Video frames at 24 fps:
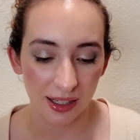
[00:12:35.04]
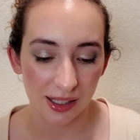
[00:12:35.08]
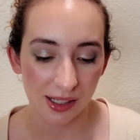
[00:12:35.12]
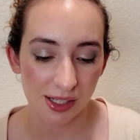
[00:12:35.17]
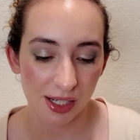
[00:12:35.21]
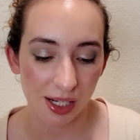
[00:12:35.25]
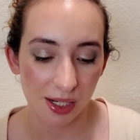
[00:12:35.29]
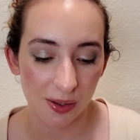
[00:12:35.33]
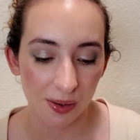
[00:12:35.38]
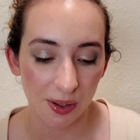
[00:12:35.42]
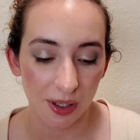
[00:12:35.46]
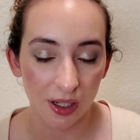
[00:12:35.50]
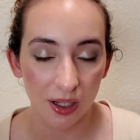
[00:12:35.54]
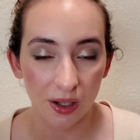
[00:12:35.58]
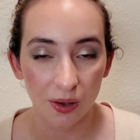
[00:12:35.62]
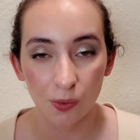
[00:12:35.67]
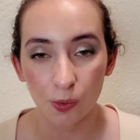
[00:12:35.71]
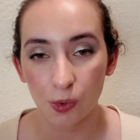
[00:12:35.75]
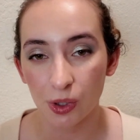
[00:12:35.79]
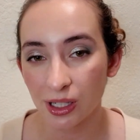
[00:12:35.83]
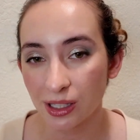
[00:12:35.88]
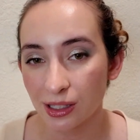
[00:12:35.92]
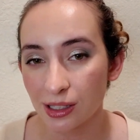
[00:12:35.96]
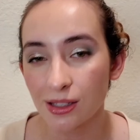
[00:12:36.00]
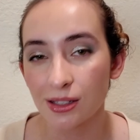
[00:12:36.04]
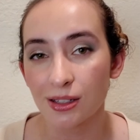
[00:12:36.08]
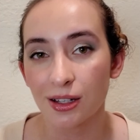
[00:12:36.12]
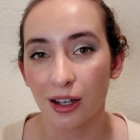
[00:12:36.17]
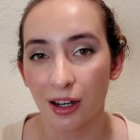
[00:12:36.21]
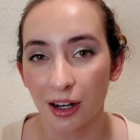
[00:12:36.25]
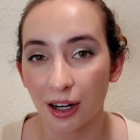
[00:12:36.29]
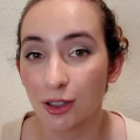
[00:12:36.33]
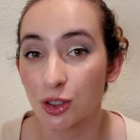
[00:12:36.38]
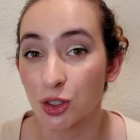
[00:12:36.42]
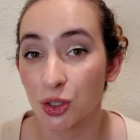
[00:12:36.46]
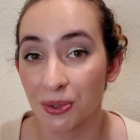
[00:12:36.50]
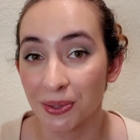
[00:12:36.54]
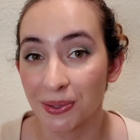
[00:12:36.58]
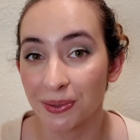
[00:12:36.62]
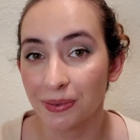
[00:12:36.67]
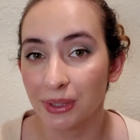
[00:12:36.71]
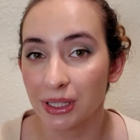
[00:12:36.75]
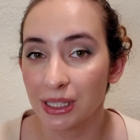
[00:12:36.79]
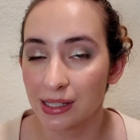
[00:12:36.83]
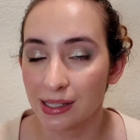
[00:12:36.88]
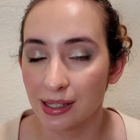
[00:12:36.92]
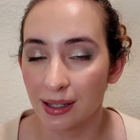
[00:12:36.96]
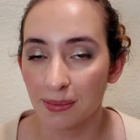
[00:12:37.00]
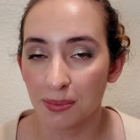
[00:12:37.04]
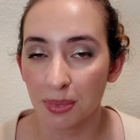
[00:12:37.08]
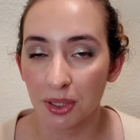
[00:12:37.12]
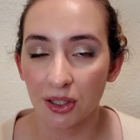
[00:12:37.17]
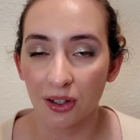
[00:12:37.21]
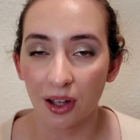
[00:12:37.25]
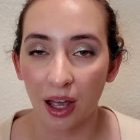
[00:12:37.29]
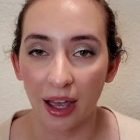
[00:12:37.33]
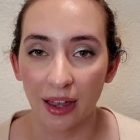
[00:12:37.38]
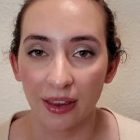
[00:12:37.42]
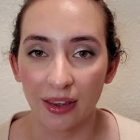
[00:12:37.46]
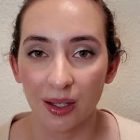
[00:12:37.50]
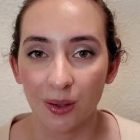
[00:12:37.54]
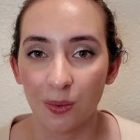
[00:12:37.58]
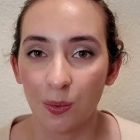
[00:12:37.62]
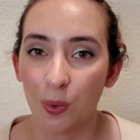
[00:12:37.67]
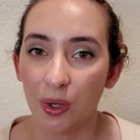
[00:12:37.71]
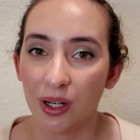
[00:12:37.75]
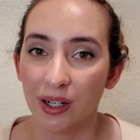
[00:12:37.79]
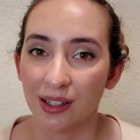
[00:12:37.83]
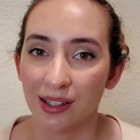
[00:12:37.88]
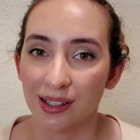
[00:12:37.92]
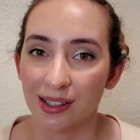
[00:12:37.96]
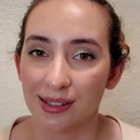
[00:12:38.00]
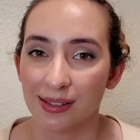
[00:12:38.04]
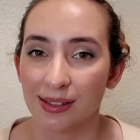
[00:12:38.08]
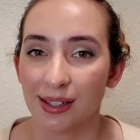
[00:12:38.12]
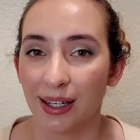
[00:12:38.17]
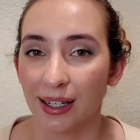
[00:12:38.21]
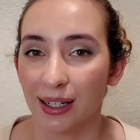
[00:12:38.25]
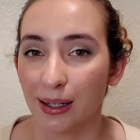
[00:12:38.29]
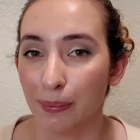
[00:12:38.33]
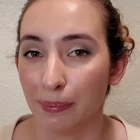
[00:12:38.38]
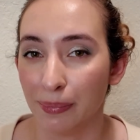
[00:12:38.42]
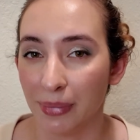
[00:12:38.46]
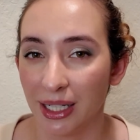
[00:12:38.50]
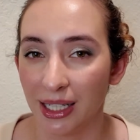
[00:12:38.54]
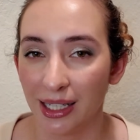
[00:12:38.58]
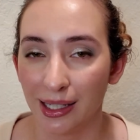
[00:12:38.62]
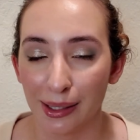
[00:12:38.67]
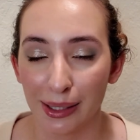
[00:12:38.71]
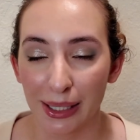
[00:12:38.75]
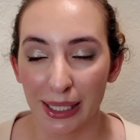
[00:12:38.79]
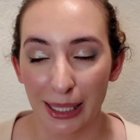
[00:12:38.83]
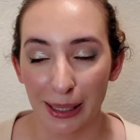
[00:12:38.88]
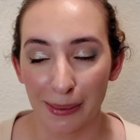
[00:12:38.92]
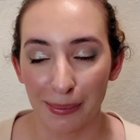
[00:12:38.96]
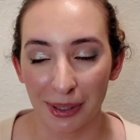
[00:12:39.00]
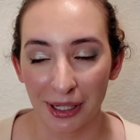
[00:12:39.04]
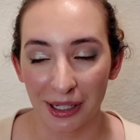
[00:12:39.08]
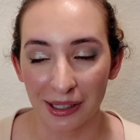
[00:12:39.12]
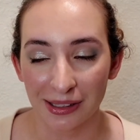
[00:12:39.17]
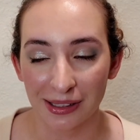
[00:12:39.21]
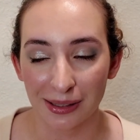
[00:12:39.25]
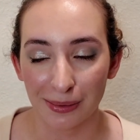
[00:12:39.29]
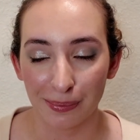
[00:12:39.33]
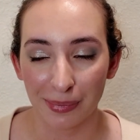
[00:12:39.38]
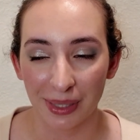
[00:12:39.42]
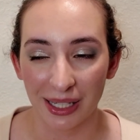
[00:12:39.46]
So one is a true sample, and then one is like a mini that I bought,